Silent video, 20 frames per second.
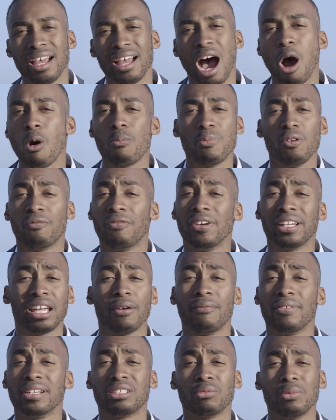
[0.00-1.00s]
I hope you
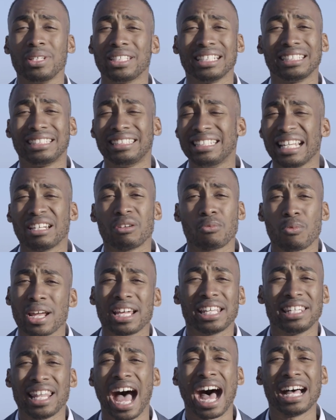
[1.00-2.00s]
forgive us. We just didn't
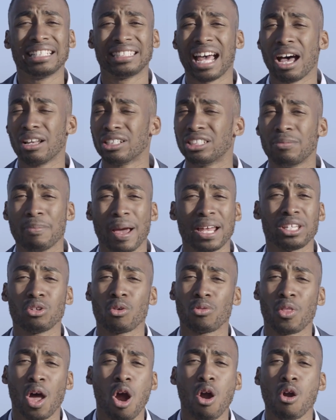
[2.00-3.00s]
realize how
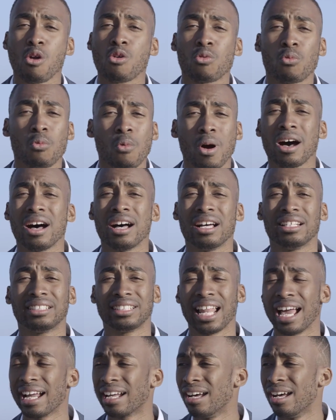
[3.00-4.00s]
special the earth
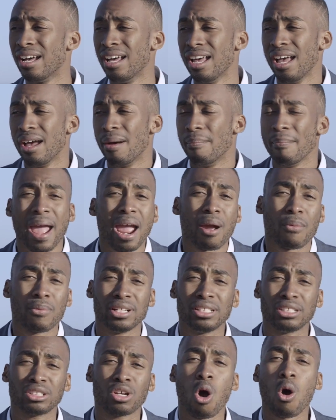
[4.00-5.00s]
was. Like a
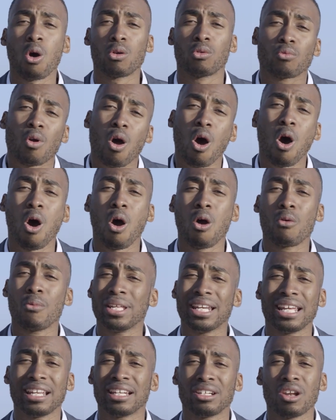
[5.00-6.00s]
marriage gone
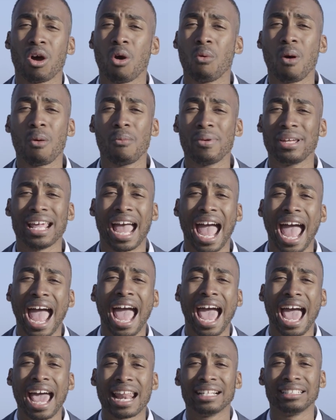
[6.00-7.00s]
wrong, we didn't know what we
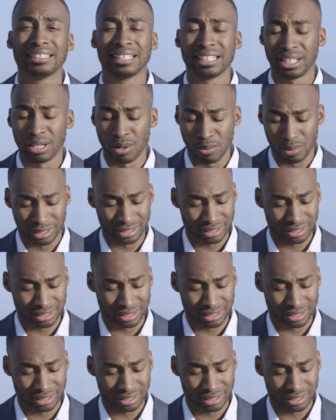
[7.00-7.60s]
had until it